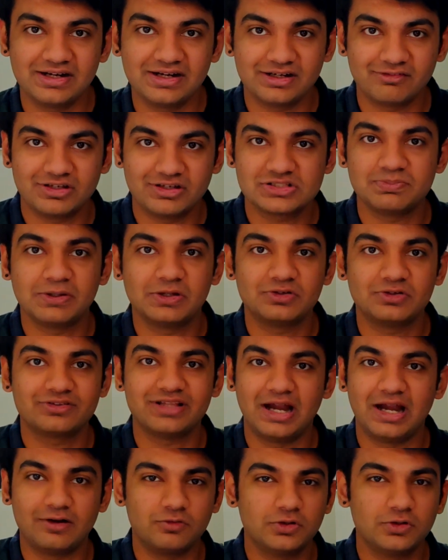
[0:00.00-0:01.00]
request because
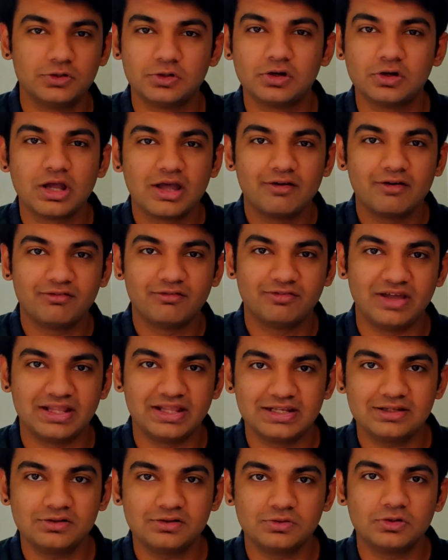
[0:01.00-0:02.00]
that would look
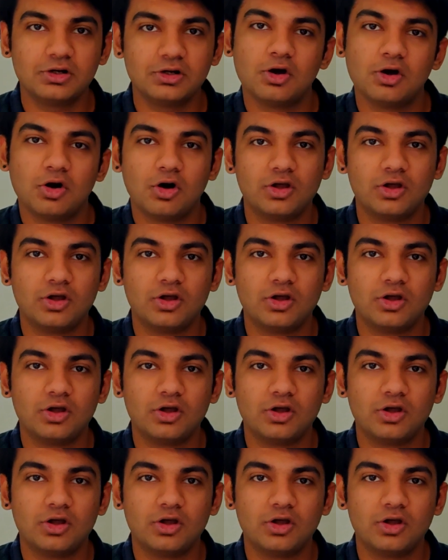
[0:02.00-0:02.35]
very rude,